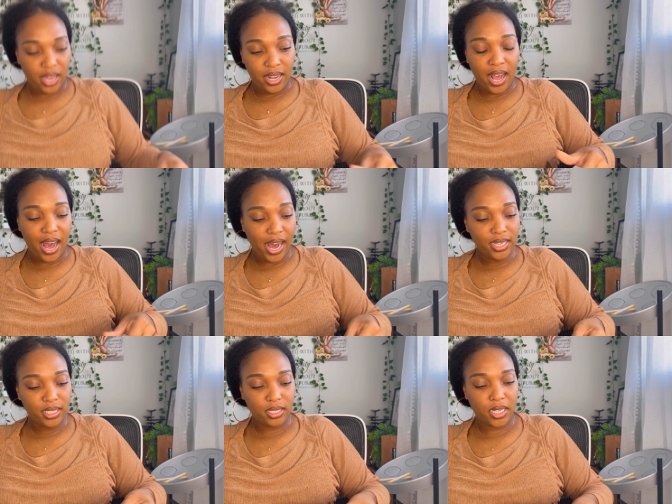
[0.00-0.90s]
It
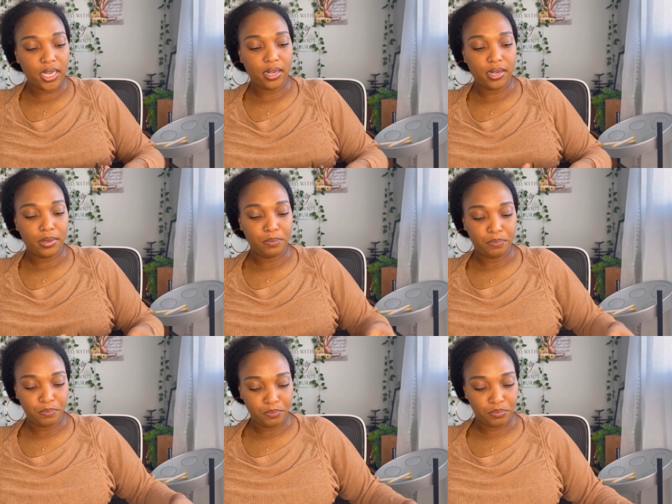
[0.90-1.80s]
has like
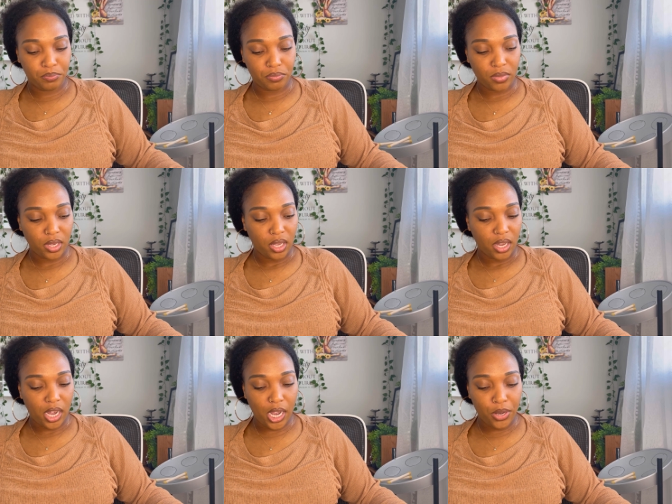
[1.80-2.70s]

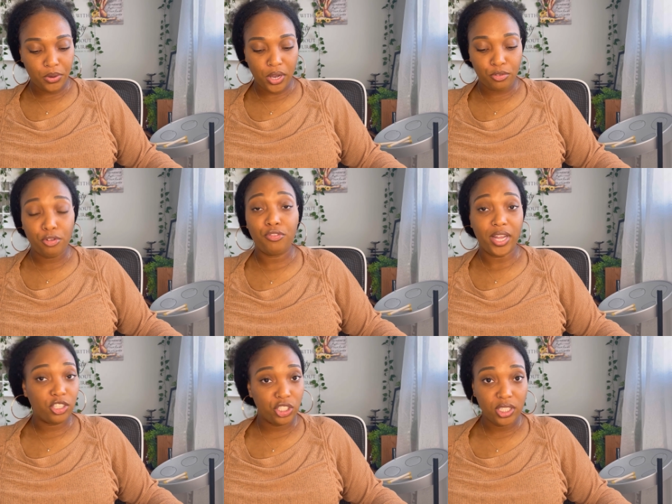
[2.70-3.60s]
a
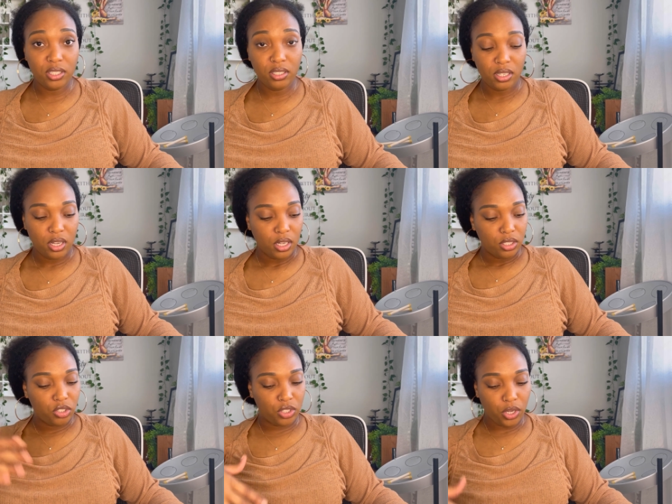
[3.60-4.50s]
reflection.
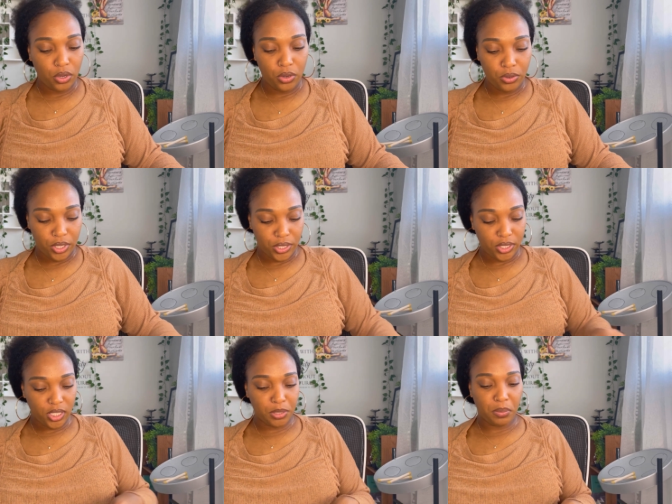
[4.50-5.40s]
So there's
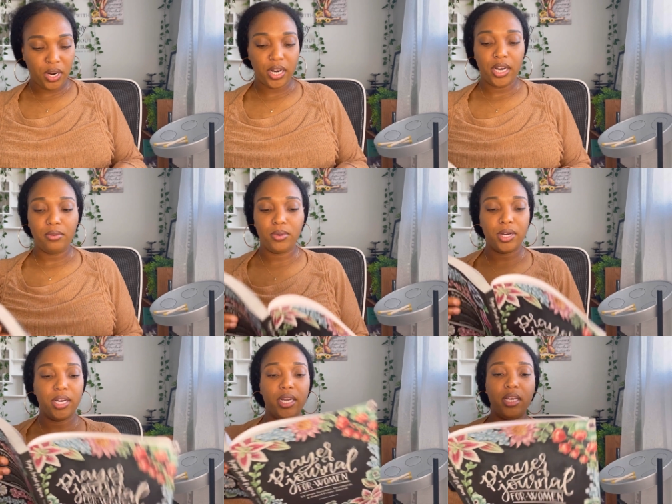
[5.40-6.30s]
this part
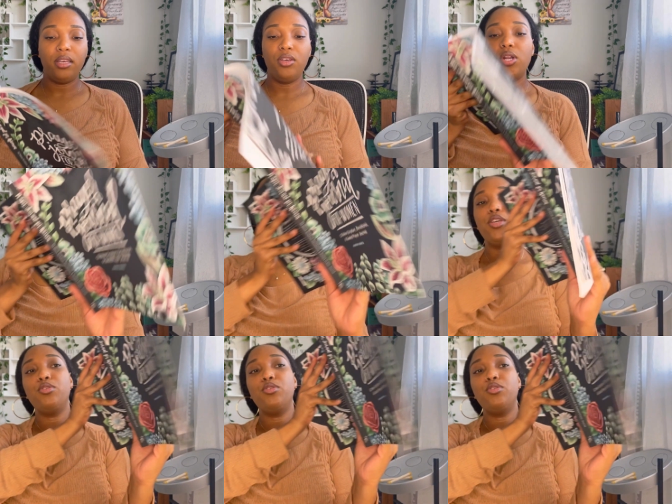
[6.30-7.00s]
where, you know, like you